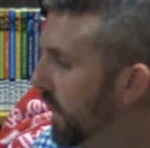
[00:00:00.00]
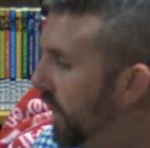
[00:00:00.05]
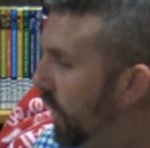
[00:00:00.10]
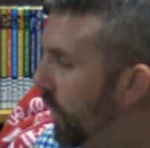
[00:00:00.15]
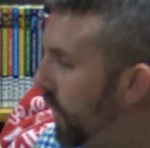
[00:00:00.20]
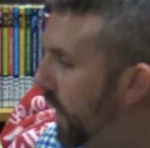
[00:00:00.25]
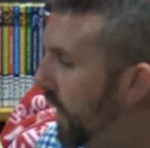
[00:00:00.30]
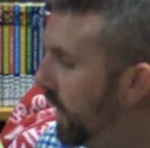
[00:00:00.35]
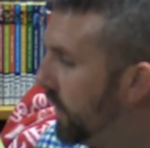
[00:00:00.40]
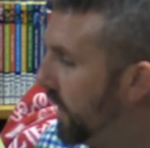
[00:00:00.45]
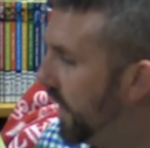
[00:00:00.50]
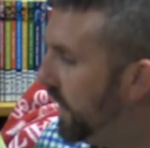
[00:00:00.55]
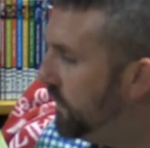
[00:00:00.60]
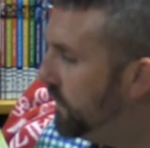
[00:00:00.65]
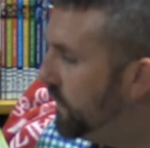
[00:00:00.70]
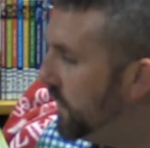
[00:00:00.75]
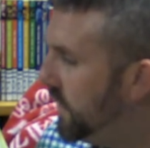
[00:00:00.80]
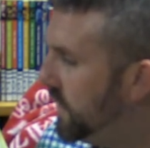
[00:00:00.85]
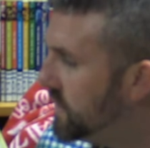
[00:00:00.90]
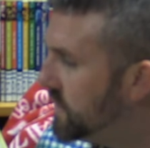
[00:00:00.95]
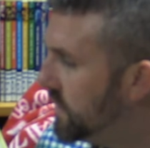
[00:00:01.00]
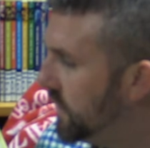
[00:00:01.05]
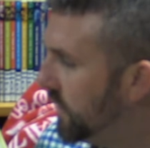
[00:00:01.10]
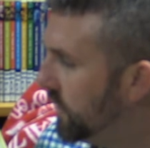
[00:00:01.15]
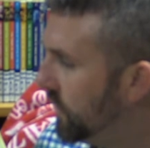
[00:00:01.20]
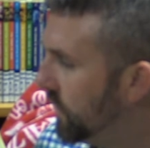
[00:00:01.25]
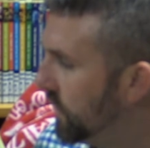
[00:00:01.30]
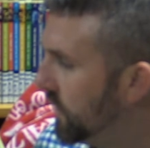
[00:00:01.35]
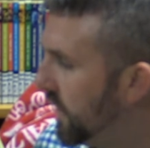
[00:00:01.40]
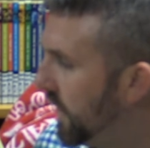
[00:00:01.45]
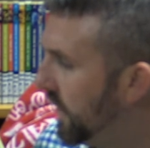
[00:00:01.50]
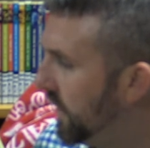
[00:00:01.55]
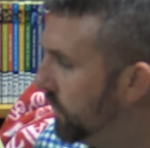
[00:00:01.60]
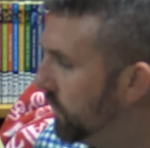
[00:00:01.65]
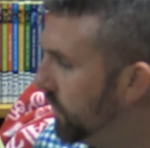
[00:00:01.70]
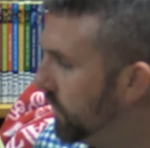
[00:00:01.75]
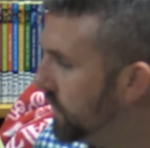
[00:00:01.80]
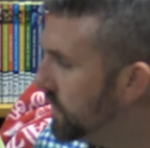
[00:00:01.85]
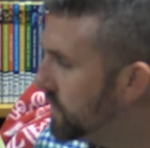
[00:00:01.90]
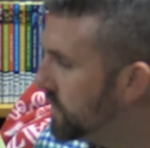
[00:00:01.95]
While they feasted, their
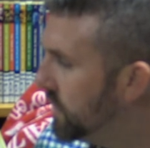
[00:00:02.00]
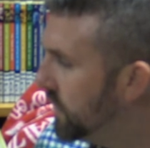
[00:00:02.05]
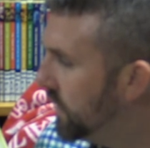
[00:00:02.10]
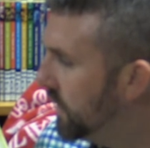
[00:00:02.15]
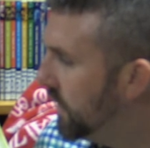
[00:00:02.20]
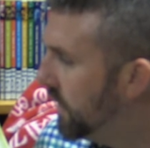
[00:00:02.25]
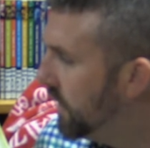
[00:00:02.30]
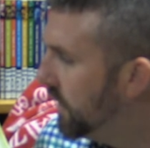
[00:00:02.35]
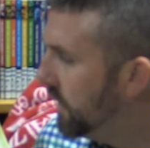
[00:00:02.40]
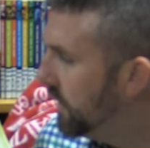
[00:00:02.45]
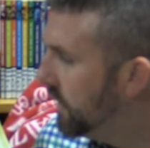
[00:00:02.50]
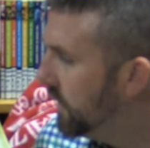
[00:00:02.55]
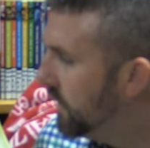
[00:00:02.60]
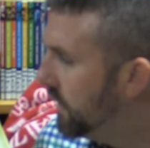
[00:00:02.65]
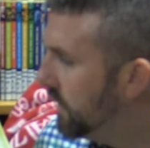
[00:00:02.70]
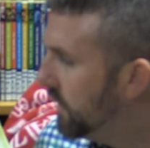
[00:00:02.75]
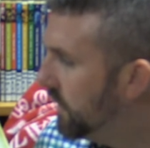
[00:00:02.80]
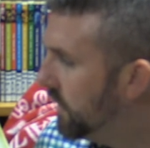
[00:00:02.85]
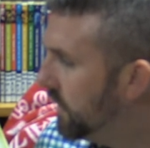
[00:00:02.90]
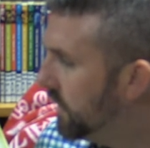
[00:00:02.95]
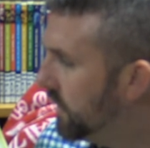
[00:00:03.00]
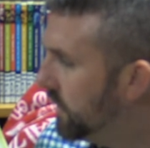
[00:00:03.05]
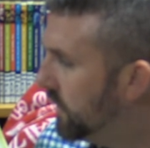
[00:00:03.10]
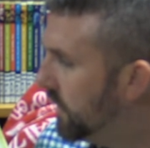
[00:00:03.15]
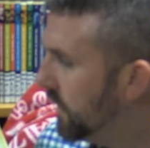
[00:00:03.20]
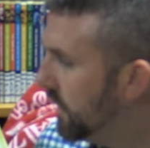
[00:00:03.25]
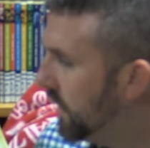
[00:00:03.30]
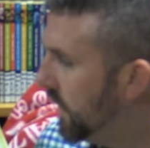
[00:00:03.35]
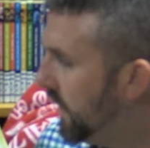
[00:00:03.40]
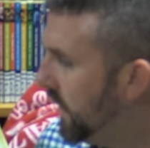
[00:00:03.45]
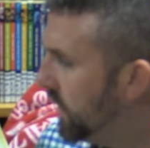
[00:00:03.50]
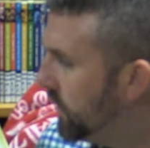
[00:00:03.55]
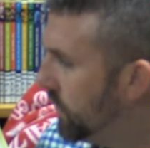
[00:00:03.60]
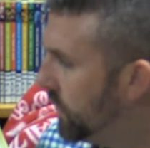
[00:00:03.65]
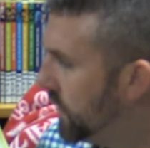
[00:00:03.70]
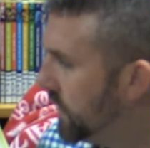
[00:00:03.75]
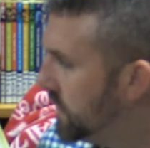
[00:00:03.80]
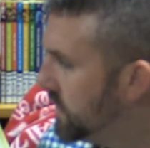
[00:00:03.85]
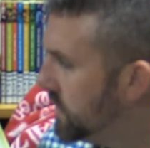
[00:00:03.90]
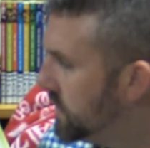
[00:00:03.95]
neighbors, the
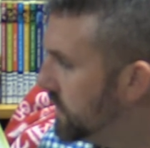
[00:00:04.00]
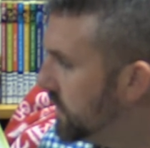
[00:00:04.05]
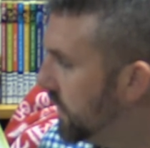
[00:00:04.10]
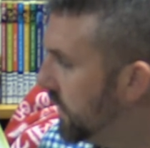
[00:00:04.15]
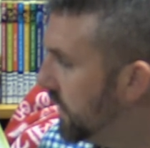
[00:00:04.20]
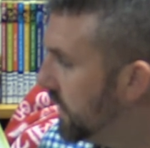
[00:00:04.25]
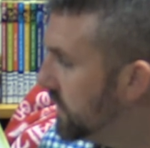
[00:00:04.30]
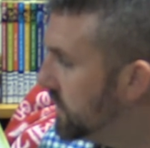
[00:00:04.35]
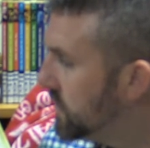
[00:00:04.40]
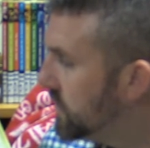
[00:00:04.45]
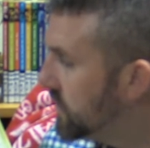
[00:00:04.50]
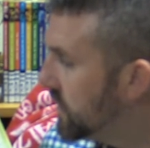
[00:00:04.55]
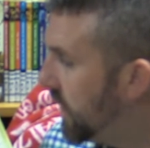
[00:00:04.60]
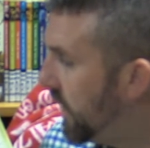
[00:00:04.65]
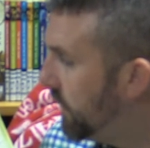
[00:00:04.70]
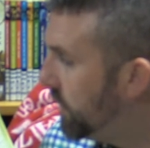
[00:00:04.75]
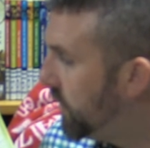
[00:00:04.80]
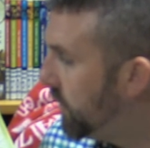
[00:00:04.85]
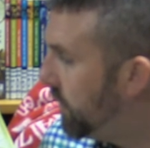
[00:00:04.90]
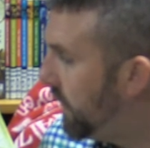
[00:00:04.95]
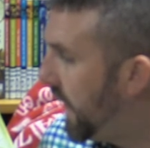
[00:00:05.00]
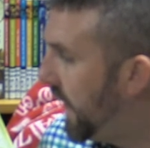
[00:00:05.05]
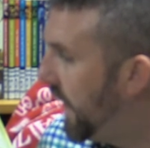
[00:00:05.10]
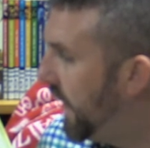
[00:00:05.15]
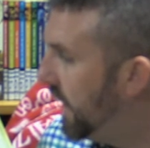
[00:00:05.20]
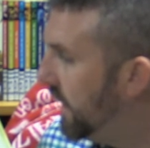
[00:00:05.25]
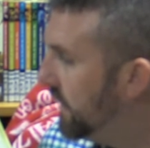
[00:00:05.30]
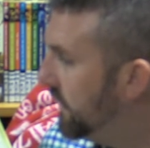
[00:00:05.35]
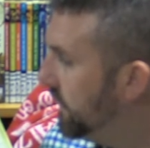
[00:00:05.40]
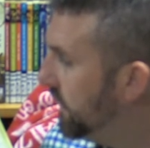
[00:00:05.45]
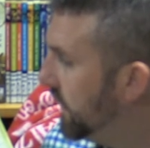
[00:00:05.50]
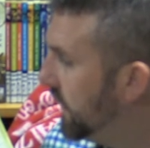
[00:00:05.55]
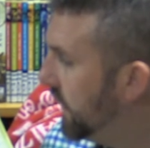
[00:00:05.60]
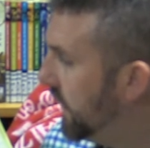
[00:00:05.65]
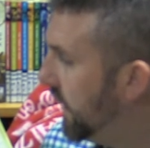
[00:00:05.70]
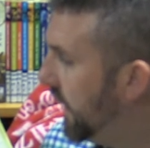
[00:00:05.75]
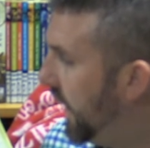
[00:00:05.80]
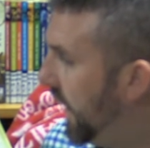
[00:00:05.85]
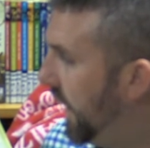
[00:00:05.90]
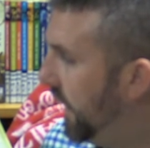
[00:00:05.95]
Lindgrens, stopped by,
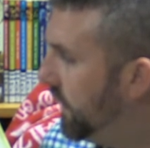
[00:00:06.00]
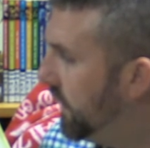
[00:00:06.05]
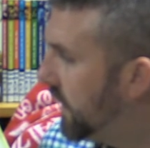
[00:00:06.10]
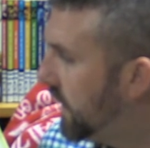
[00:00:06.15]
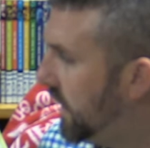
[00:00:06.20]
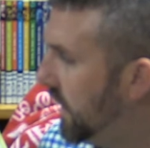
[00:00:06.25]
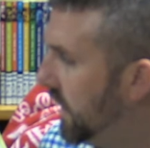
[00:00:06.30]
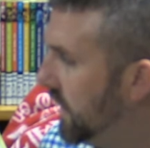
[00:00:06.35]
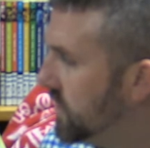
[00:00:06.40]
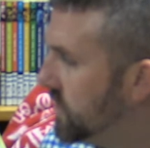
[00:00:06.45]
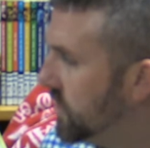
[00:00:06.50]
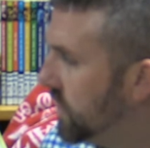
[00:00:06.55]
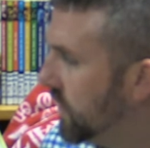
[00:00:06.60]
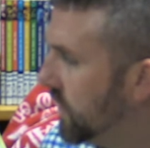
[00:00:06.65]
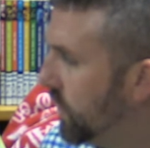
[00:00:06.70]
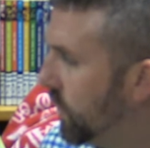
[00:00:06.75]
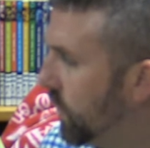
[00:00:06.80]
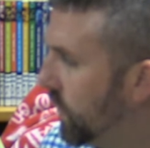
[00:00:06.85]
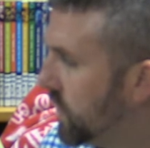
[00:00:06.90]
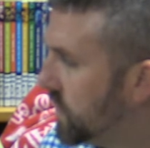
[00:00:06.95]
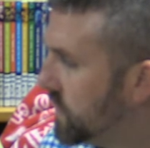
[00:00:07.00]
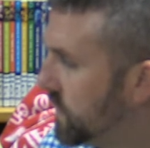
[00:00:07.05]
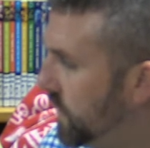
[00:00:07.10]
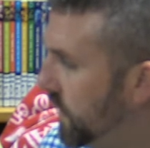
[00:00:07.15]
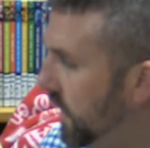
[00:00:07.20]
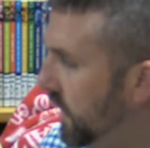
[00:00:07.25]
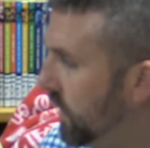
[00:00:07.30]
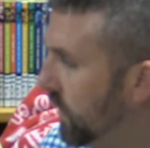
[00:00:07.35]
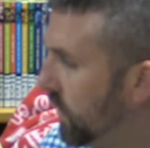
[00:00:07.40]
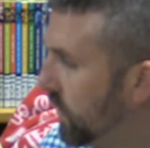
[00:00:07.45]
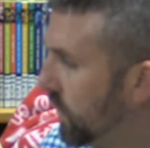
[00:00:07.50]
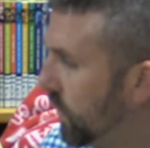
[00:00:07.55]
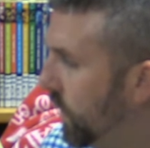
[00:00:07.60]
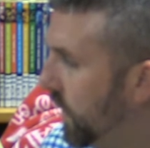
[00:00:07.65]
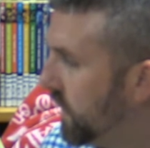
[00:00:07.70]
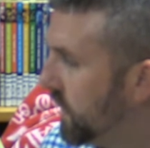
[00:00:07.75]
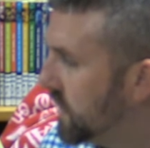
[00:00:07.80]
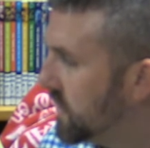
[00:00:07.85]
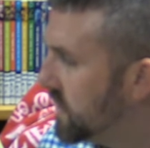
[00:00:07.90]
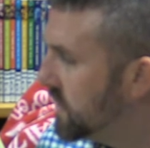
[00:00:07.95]
and the kitchen was filled
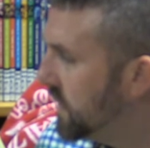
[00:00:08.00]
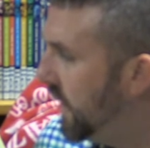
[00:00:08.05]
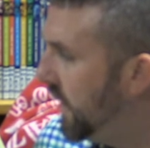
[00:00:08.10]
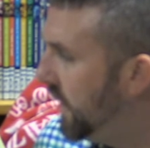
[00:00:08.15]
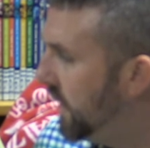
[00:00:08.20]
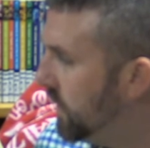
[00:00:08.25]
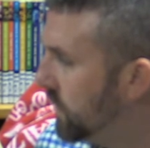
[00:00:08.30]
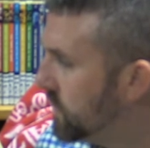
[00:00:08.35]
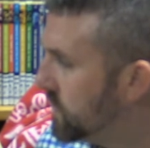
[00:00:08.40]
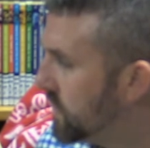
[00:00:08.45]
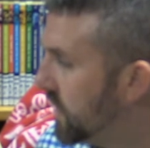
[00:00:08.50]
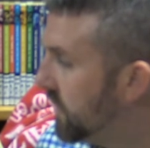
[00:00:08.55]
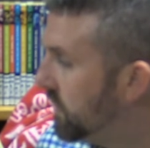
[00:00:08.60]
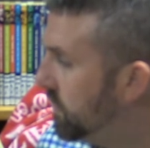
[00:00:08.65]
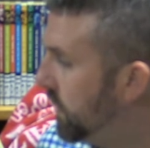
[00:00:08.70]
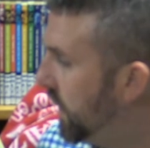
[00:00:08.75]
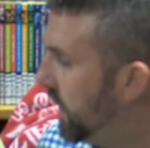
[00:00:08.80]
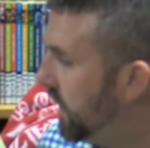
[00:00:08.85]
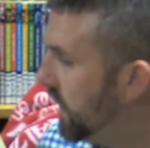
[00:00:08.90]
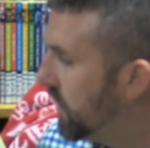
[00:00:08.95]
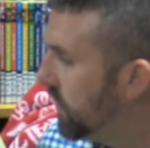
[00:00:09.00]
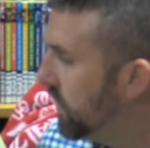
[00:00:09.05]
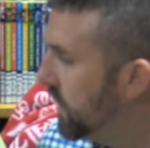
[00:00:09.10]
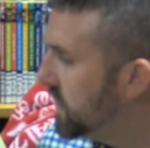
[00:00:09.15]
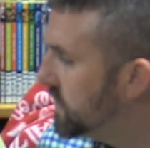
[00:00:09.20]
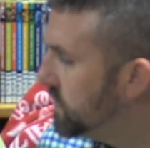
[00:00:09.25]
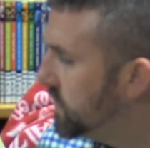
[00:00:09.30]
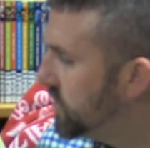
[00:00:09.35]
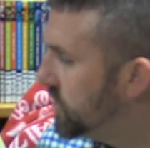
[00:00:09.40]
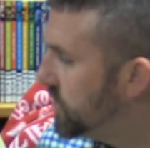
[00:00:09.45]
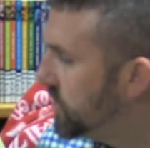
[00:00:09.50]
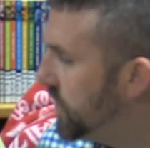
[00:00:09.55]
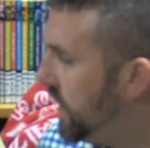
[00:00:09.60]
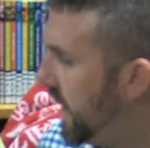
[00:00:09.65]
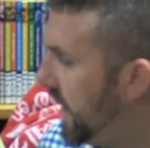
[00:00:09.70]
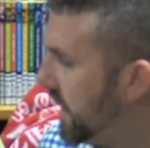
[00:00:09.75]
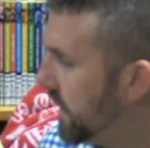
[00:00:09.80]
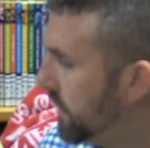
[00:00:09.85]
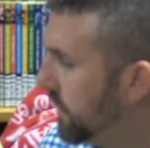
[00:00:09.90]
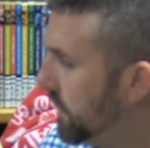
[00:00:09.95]
with the sounds of Merry Christmas
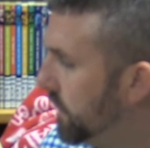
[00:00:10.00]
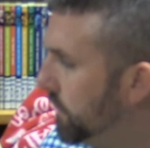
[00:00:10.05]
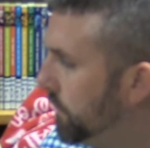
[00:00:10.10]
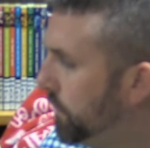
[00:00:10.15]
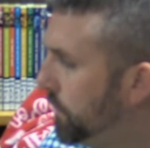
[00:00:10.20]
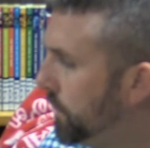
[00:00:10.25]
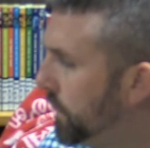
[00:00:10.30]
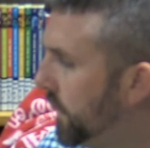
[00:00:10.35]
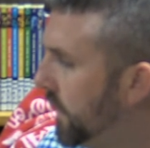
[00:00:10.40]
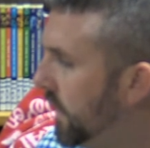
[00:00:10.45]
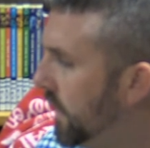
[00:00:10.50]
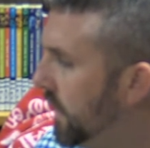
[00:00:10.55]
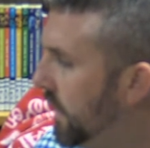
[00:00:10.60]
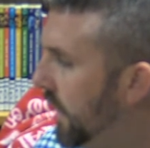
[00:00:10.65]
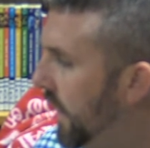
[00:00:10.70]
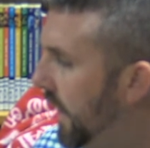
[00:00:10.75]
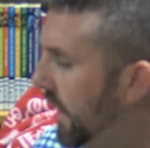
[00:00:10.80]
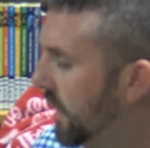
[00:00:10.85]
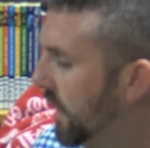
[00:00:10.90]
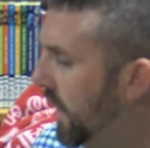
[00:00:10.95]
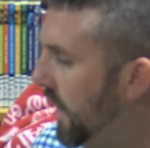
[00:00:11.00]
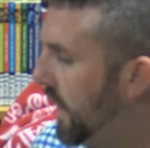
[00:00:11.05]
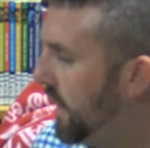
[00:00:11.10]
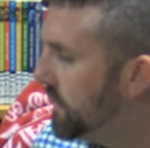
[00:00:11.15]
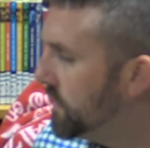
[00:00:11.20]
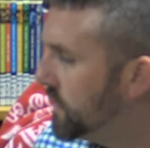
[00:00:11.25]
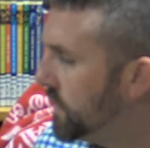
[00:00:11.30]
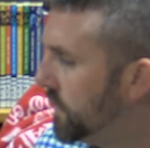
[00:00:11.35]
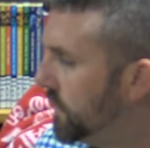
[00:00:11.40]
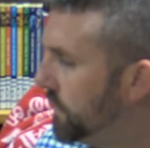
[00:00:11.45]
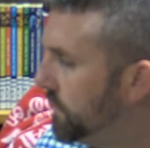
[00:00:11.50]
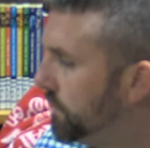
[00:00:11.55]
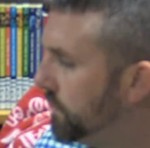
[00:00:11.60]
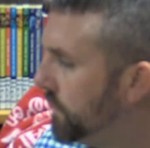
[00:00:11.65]
chatter and laughter.